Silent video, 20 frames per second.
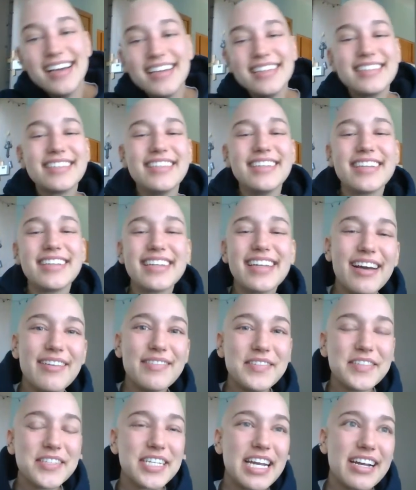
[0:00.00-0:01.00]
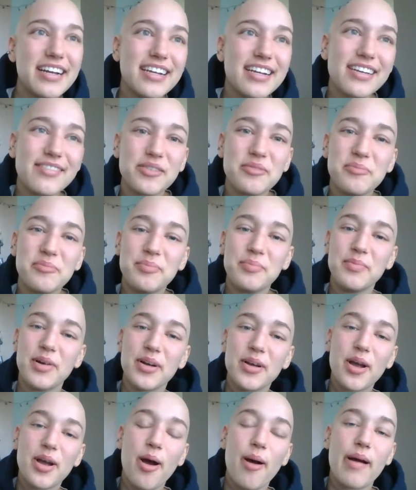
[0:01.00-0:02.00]
So you can have your caregiver
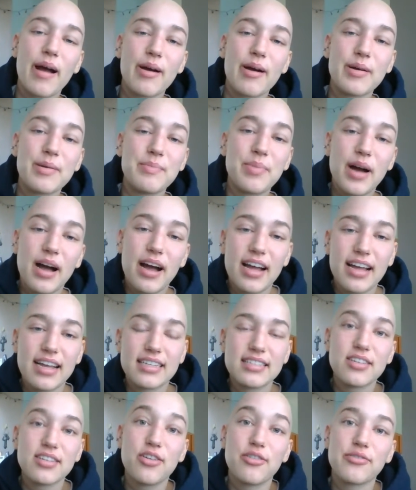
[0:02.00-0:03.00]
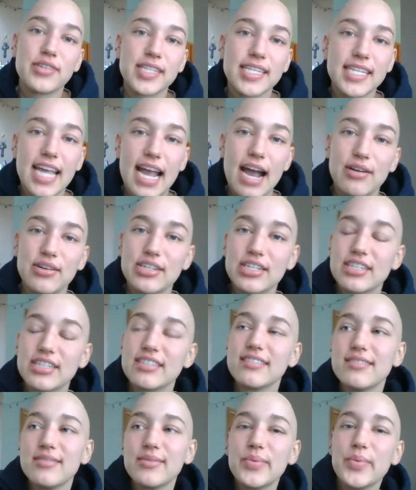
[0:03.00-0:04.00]
go out and buy, it's over the
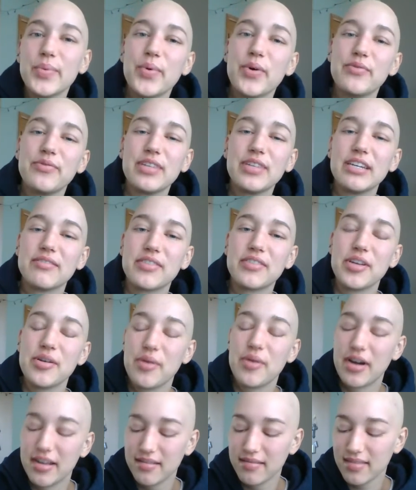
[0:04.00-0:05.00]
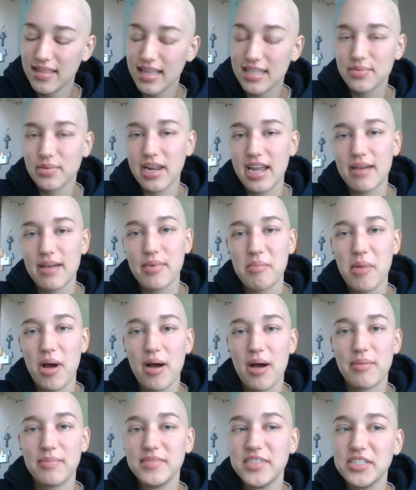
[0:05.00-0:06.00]
counter, what flavor you want. That's what I had my
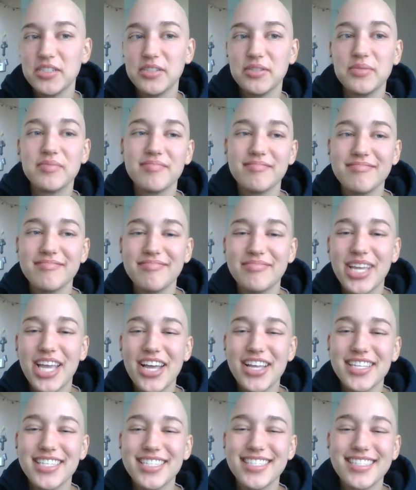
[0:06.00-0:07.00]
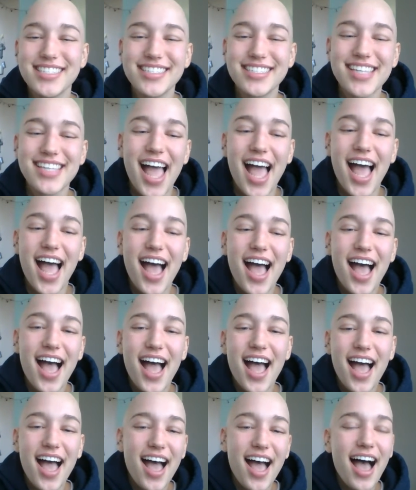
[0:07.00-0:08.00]
mom do, because
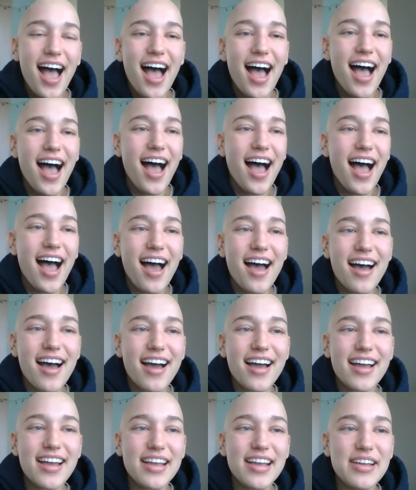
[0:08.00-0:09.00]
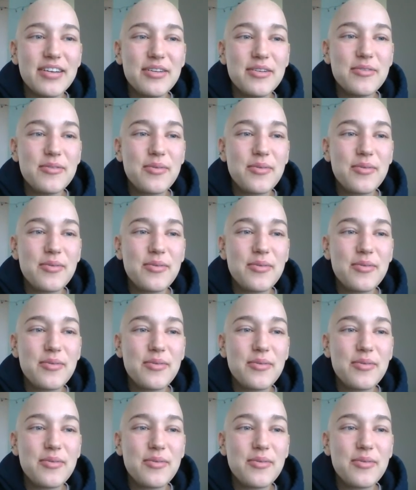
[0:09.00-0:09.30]
I